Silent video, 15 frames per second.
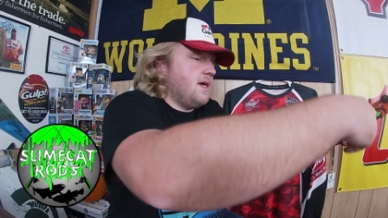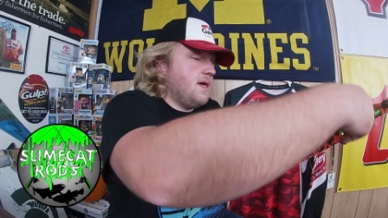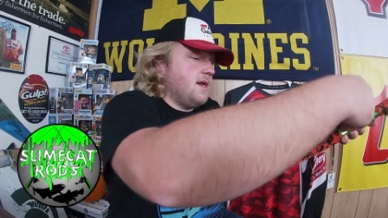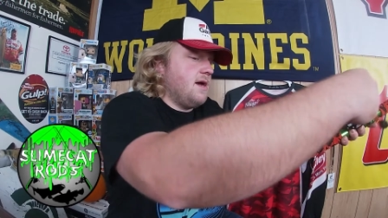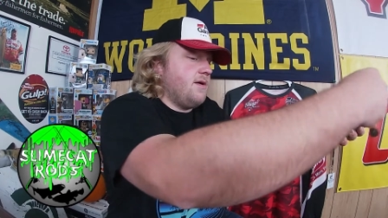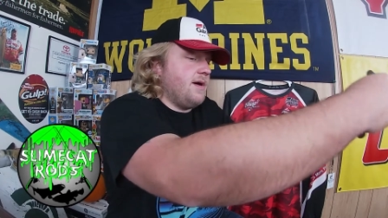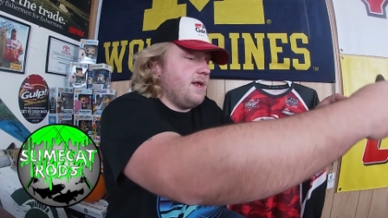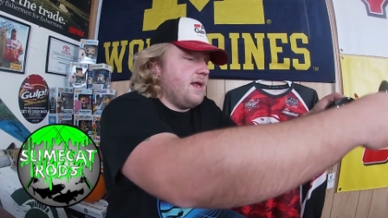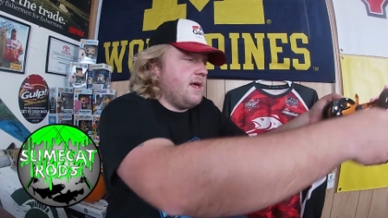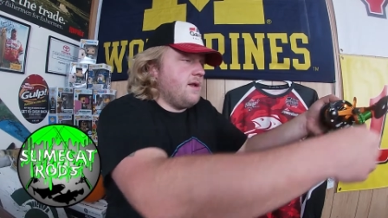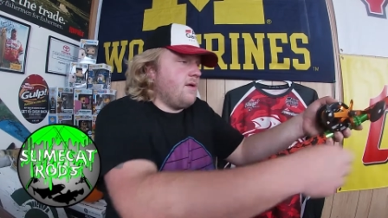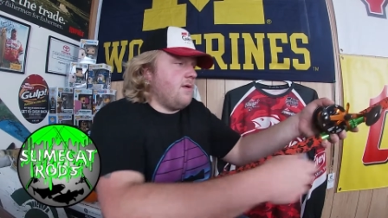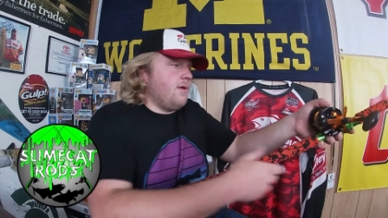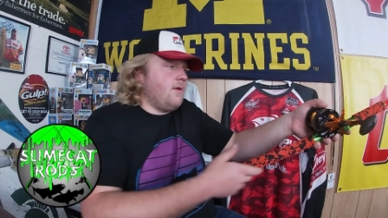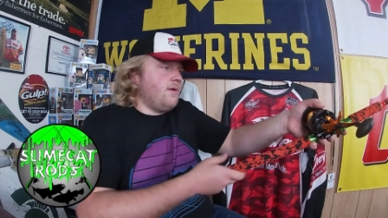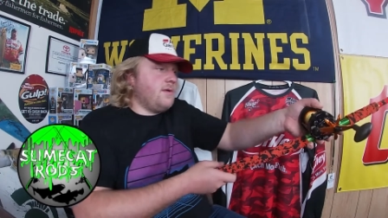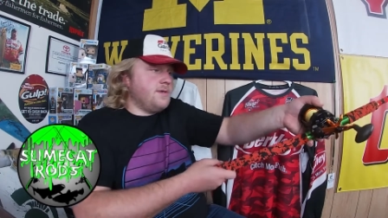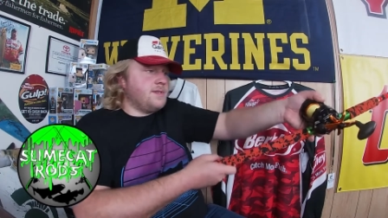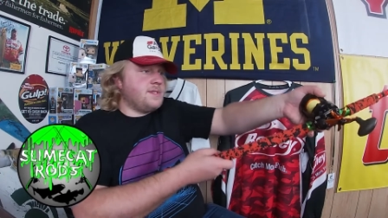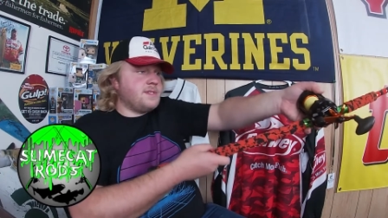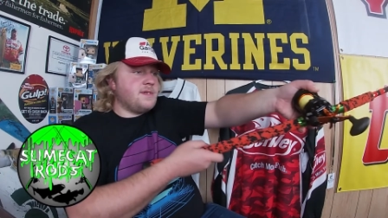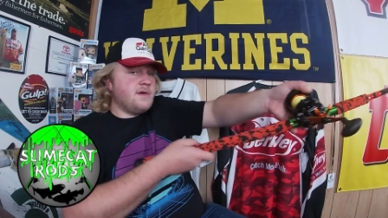you know, it
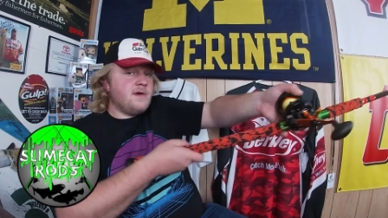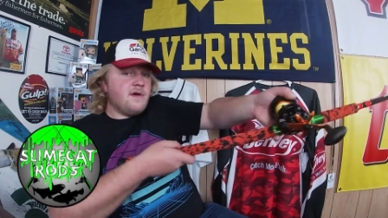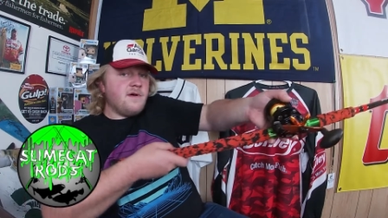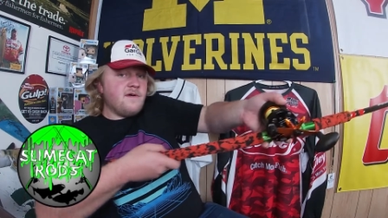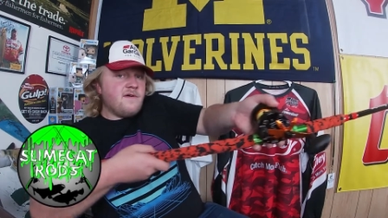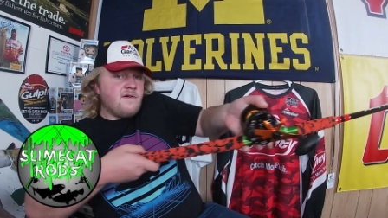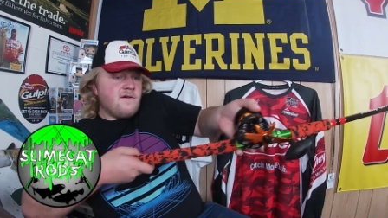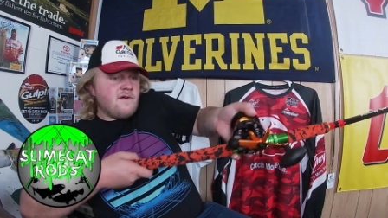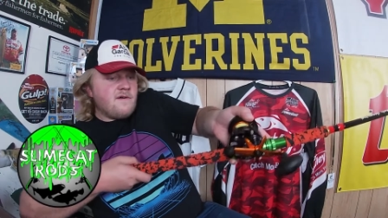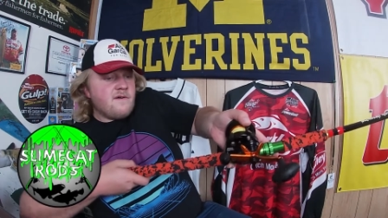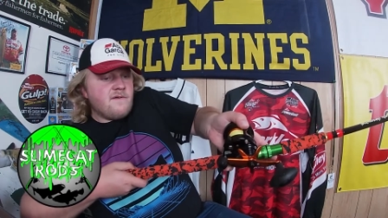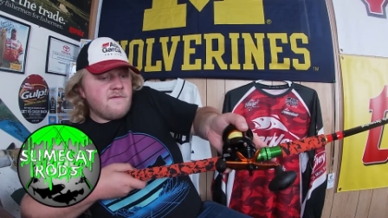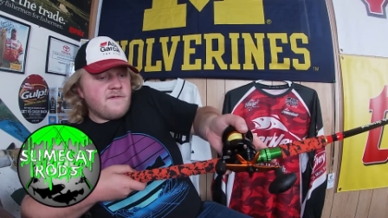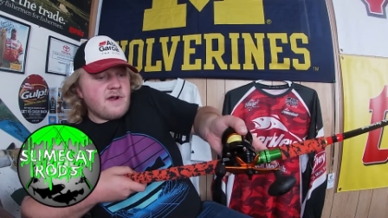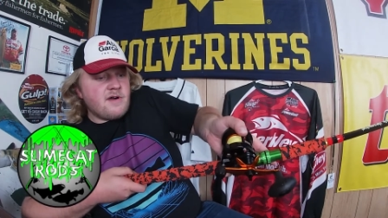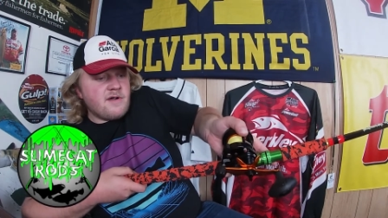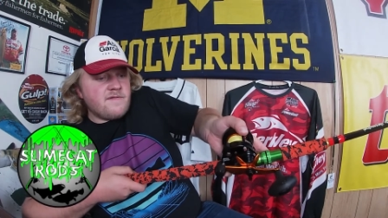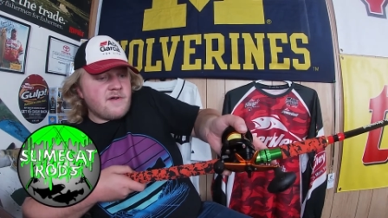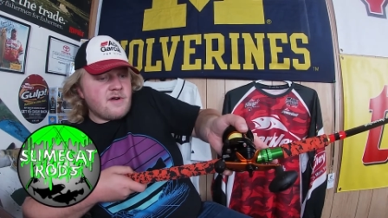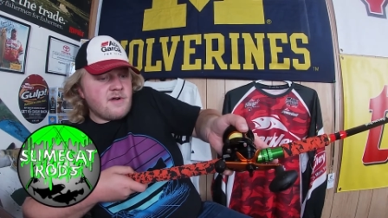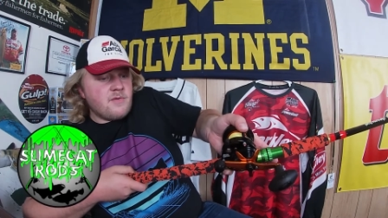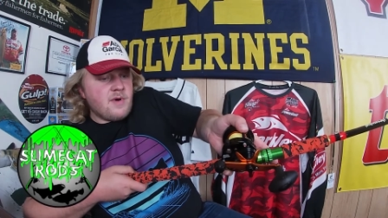holds very,
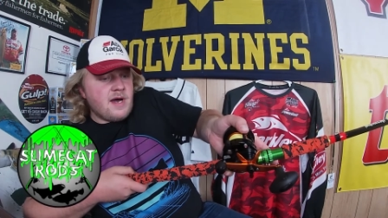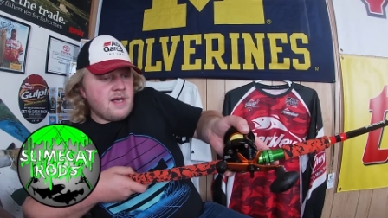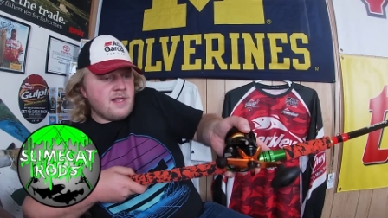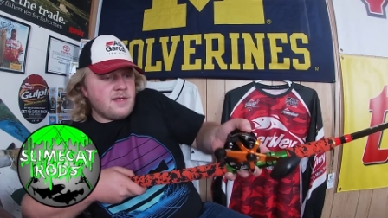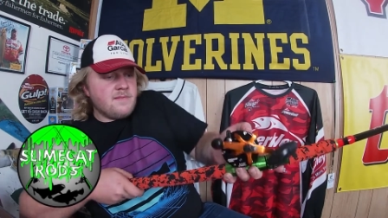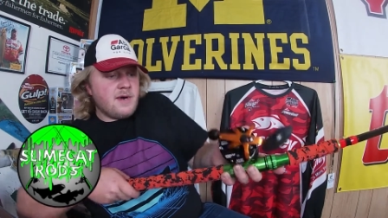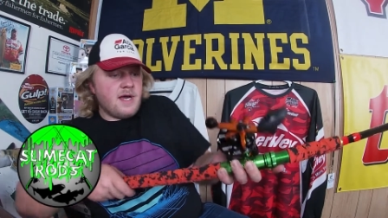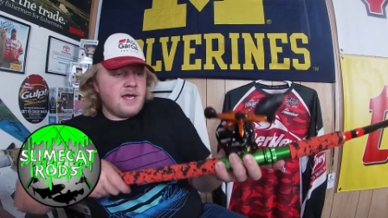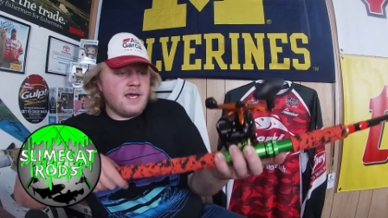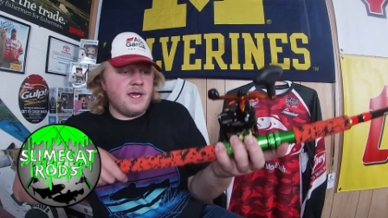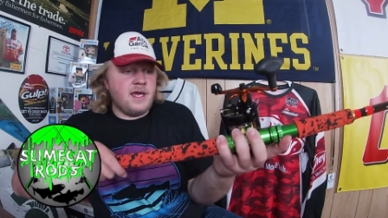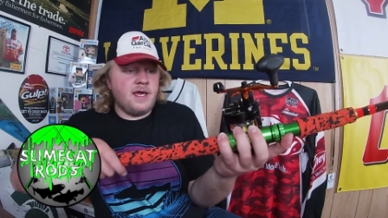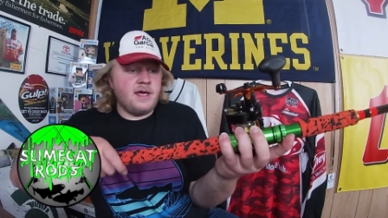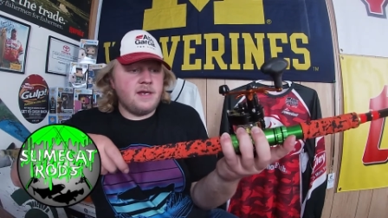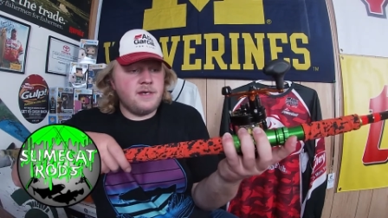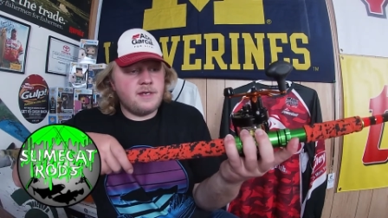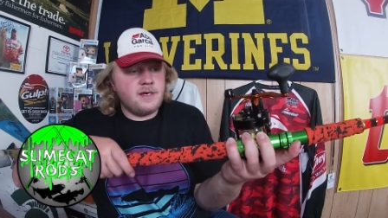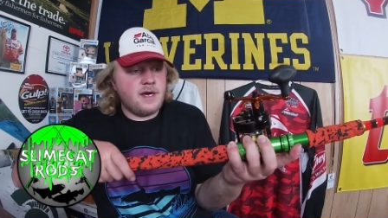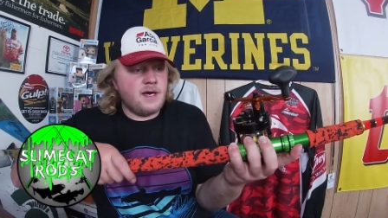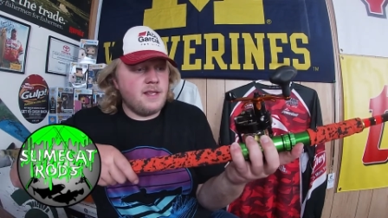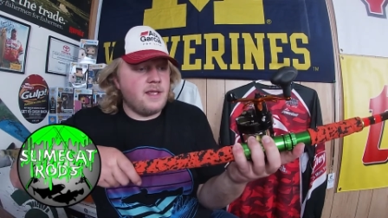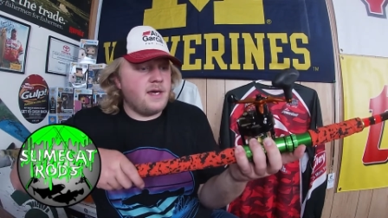very well in my hand.
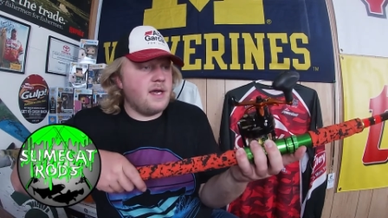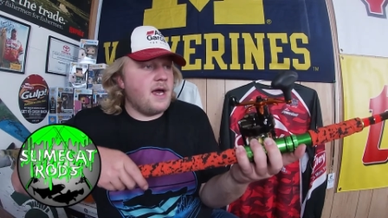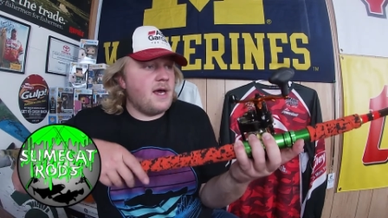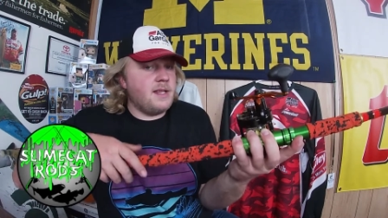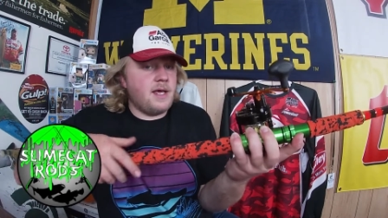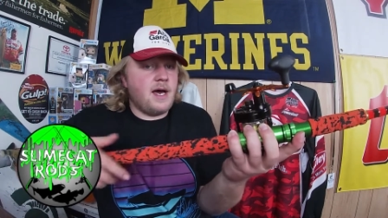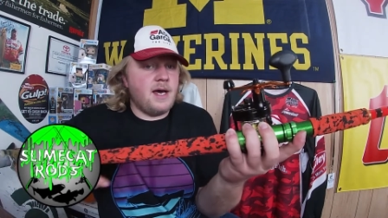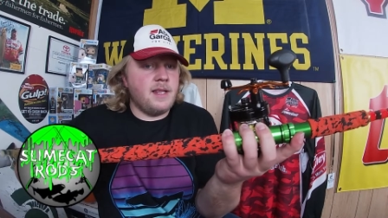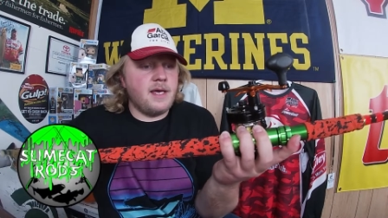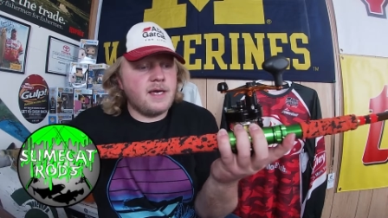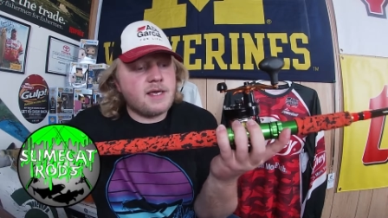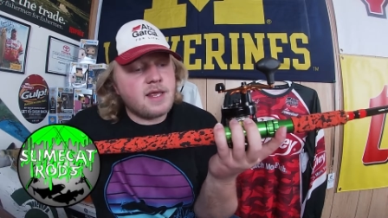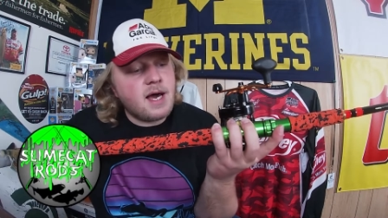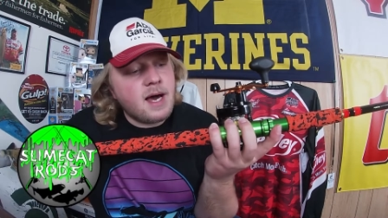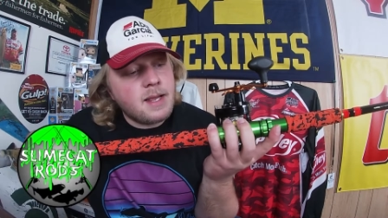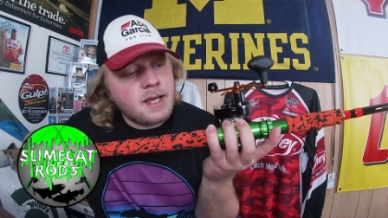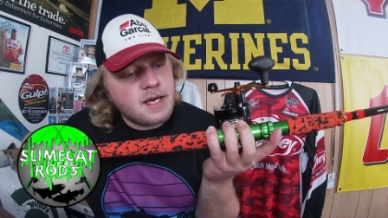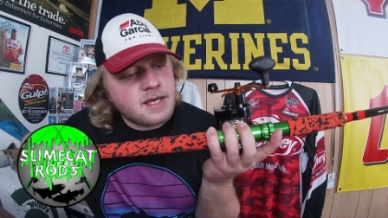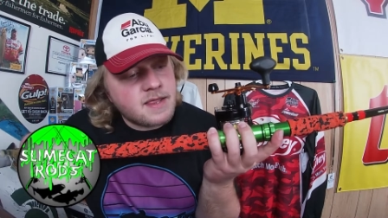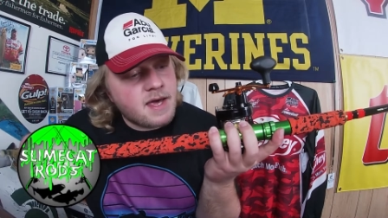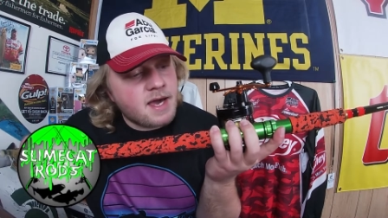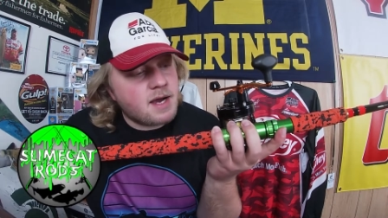I
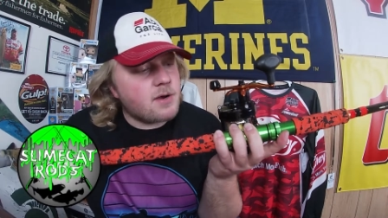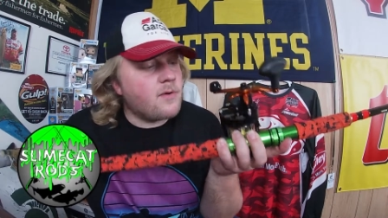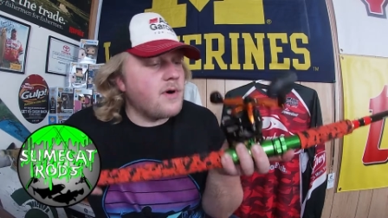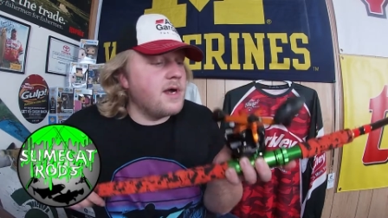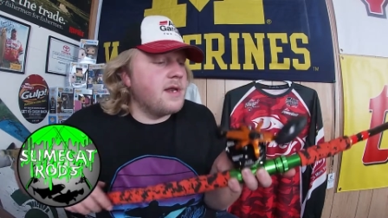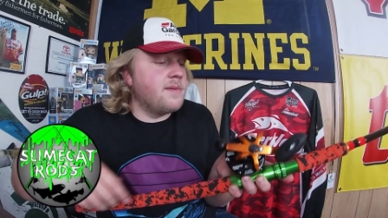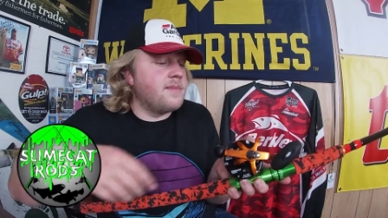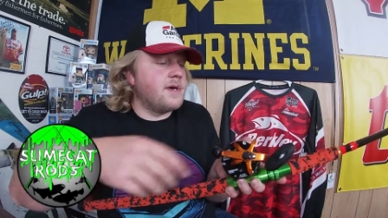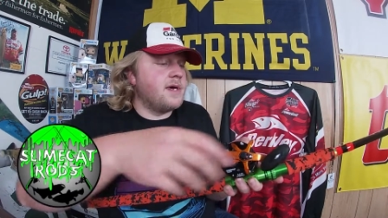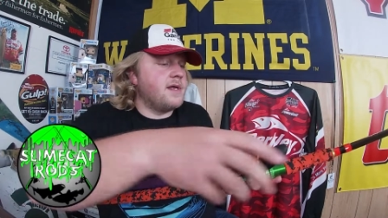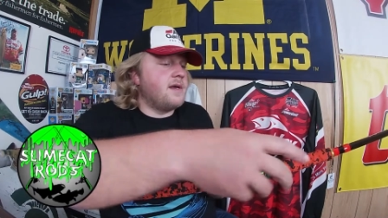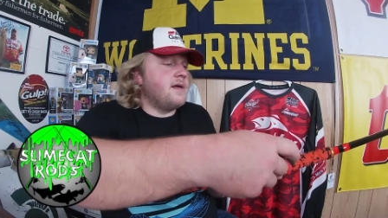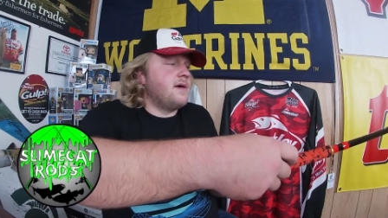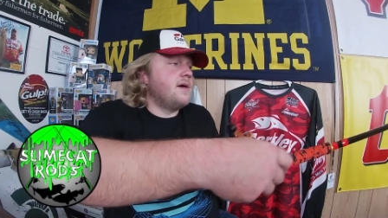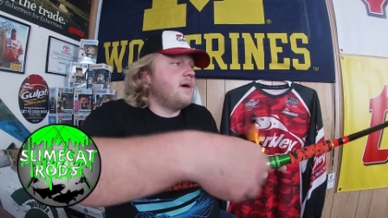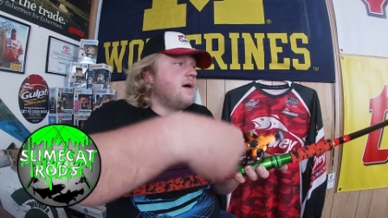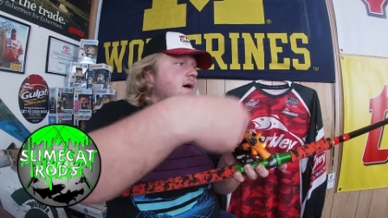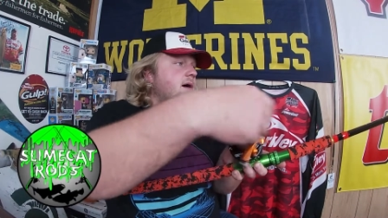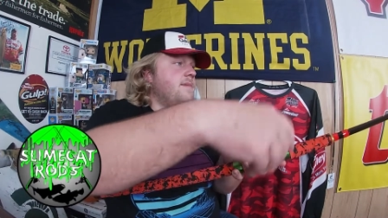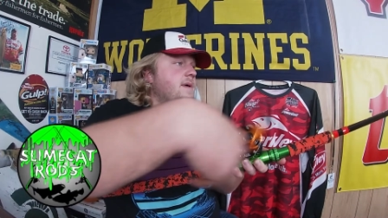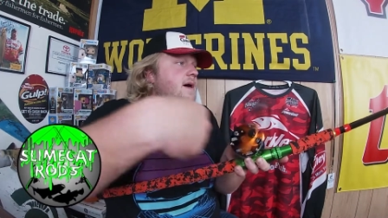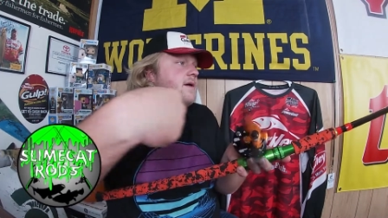like that quite a bit
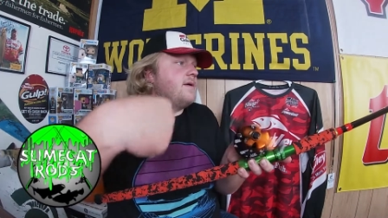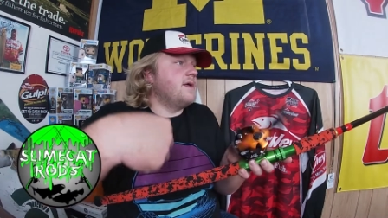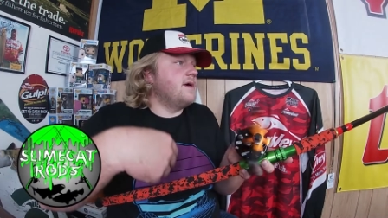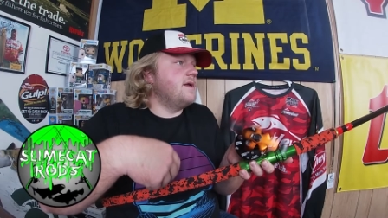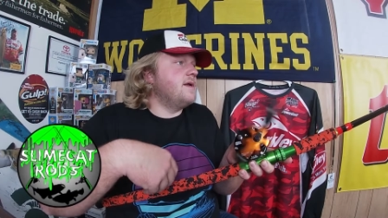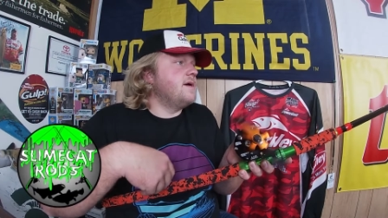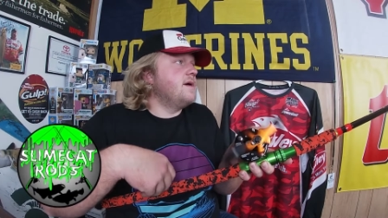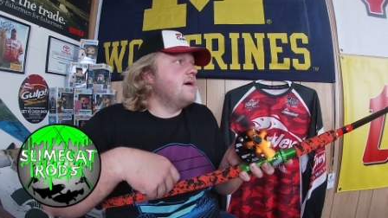about it.